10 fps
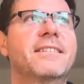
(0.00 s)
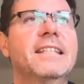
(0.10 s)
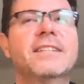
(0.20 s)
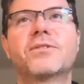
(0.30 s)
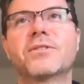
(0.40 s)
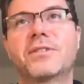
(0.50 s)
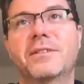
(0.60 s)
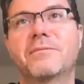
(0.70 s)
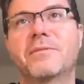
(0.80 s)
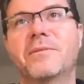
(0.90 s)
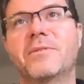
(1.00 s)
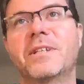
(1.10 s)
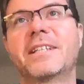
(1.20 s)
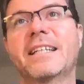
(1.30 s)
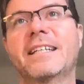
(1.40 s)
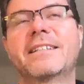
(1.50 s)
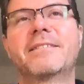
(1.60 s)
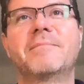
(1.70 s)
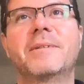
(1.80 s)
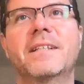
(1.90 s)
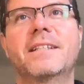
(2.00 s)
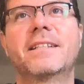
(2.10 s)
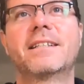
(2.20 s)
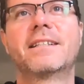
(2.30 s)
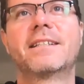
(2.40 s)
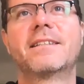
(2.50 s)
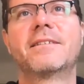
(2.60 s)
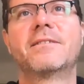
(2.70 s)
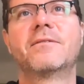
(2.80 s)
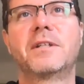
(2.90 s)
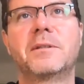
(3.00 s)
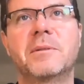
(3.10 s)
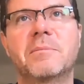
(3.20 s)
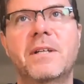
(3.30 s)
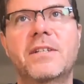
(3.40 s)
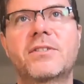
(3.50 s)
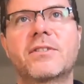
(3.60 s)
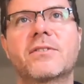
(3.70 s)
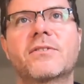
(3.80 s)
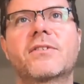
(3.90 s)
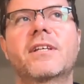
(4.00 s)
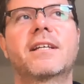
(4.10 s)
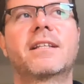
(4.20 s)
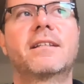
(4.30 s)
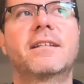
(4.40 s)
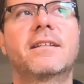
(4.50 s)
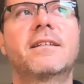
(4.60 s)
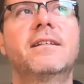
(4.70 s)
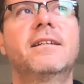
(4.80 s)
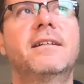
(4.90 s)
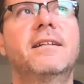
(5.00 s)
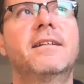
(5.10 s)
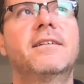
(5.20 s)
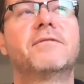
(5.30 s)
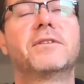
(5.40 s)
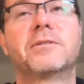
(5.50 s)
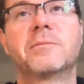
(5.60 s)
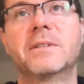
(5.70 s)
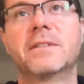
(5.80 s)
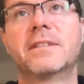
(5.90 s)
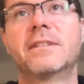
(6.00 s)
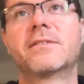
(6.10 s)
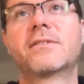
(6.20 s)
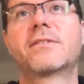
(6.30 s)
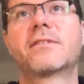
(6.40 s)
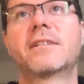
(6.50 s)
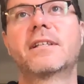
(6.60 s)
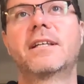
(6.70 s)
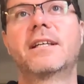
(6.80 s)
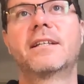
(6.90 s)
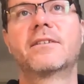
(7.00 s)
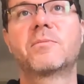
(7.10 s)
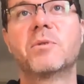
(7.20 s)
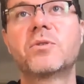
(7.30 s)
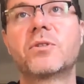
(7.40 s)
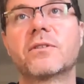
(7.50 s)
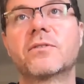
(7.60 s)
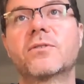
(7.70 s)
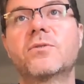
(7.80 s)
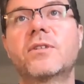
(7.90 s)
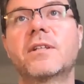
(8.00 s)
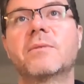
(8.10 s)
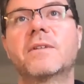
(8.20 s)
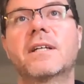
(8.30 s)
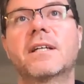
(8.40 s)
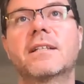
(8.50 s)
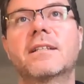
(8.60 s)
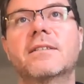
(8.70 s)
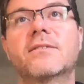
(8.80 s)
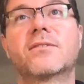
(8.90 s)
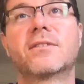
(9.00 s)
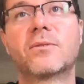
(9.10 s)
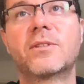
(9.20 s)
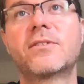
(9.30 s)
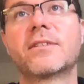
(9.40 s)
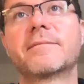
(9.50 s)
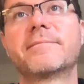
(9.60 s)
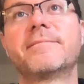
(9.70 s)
interest in wanting that, but the development pressures and the vulnerabilities and exposure associated with that is increasing,